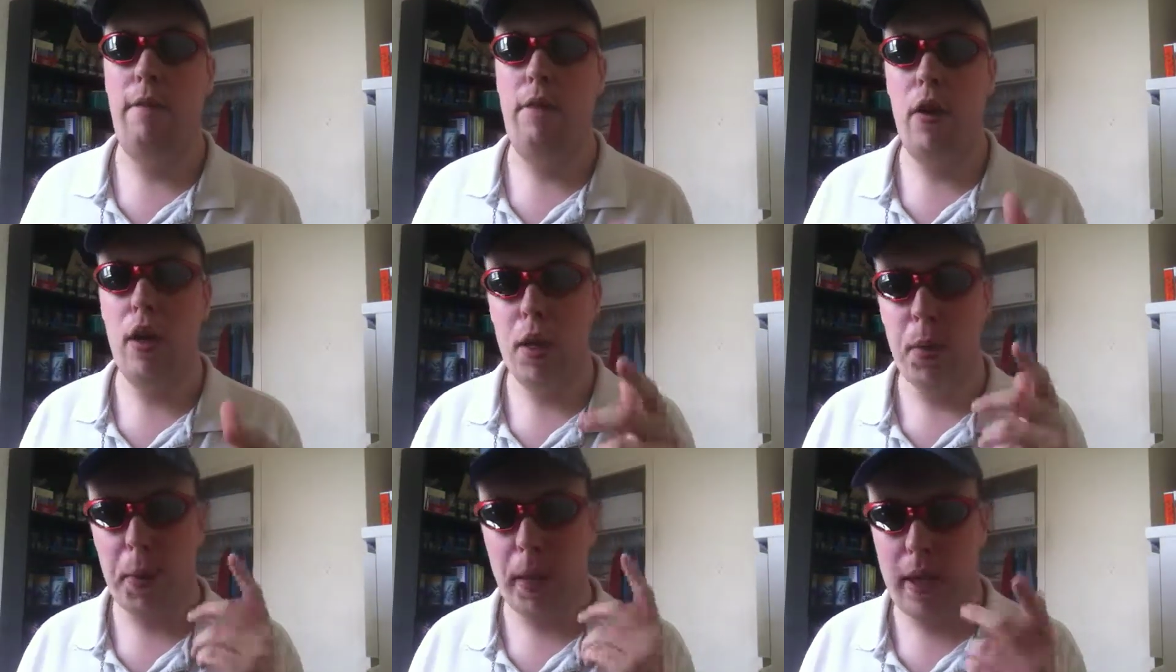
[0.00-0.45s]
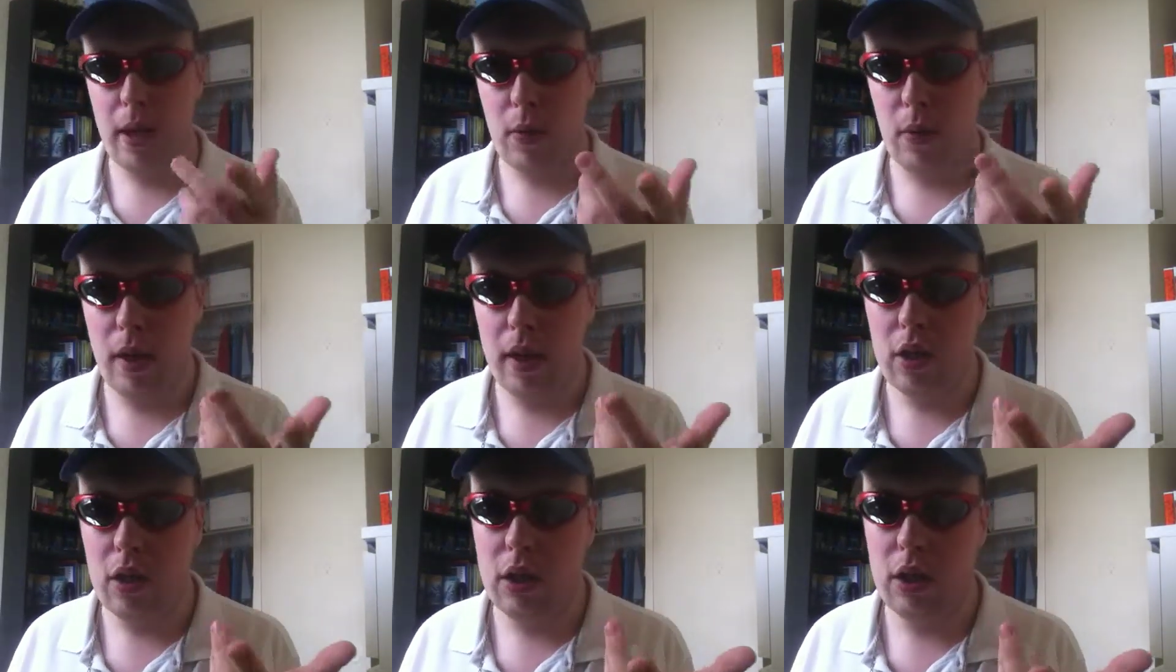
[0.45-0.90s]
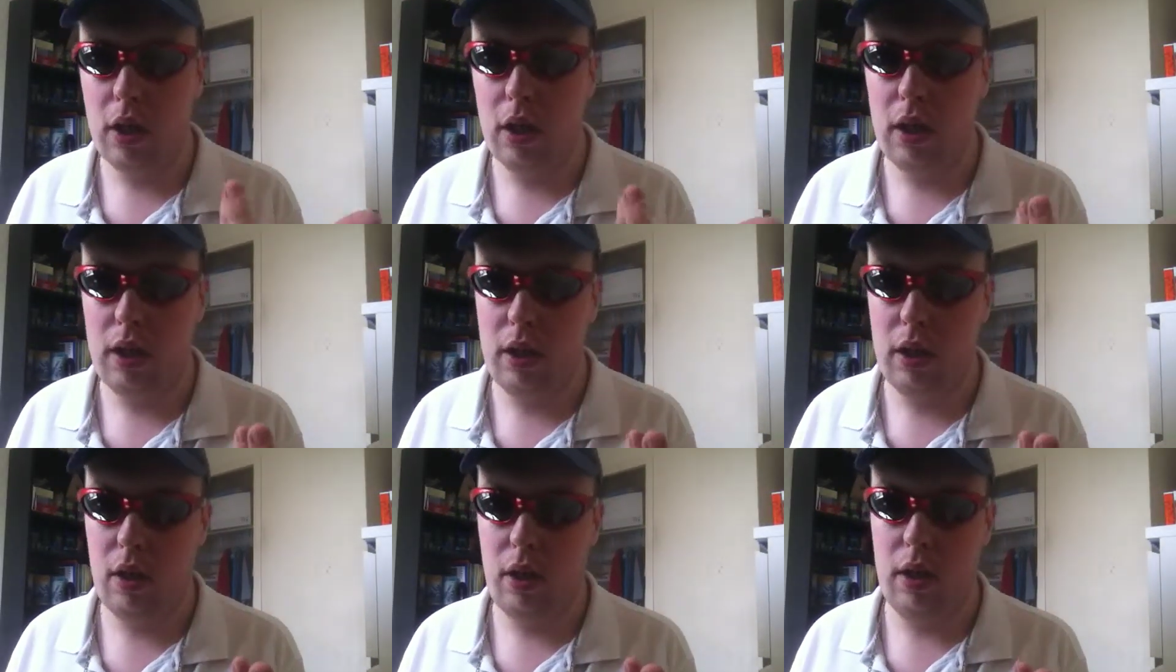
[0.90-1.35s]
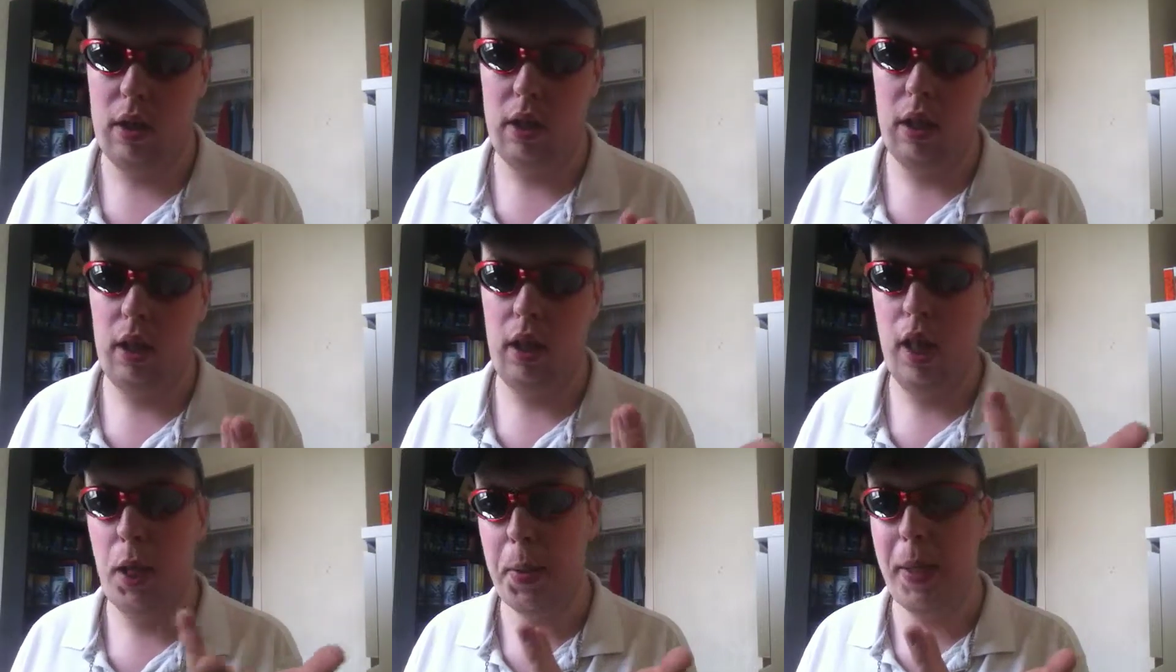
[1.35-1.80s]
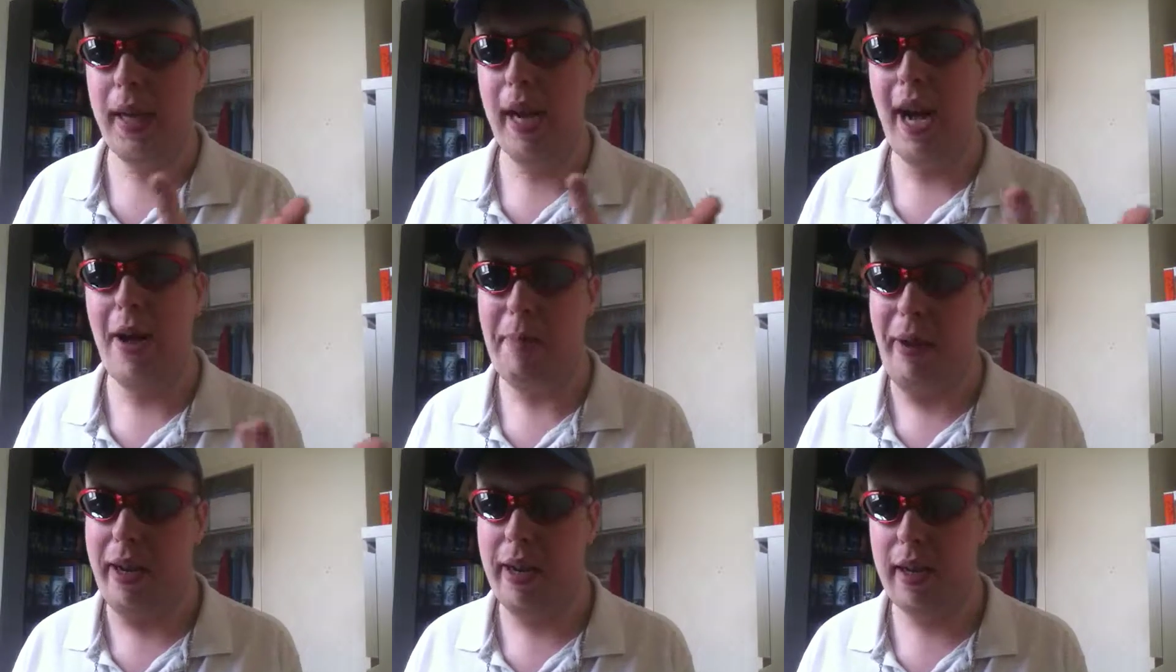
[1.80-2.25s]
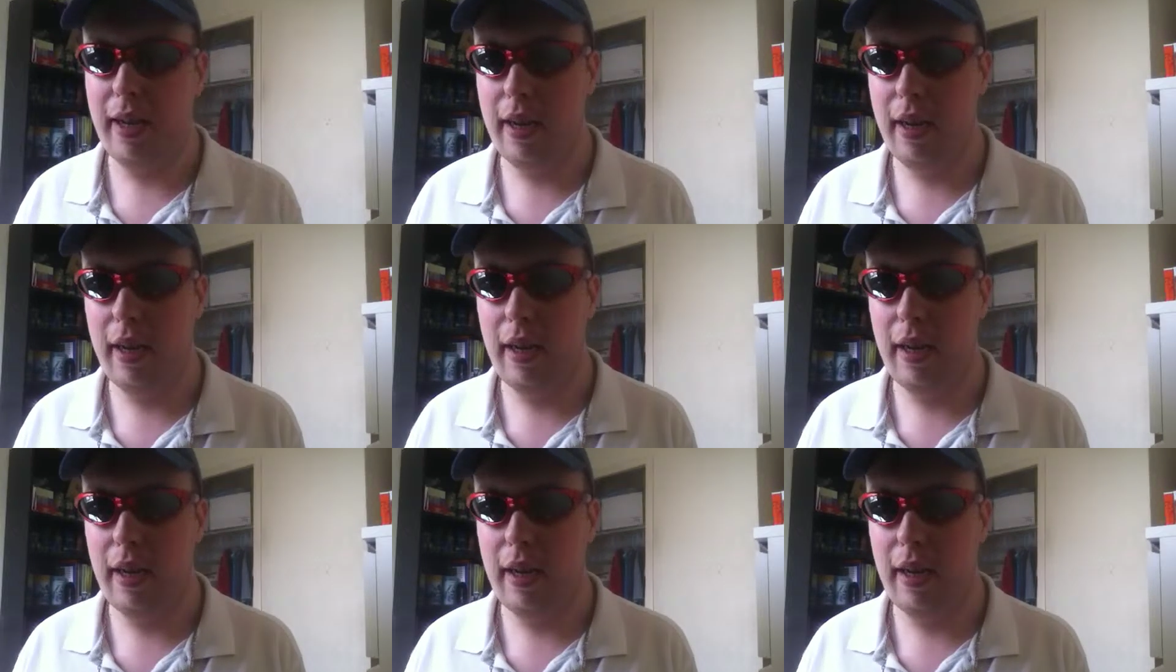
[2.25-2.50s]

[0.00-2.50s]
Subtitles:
If you have any questions or concerns, leave a comment.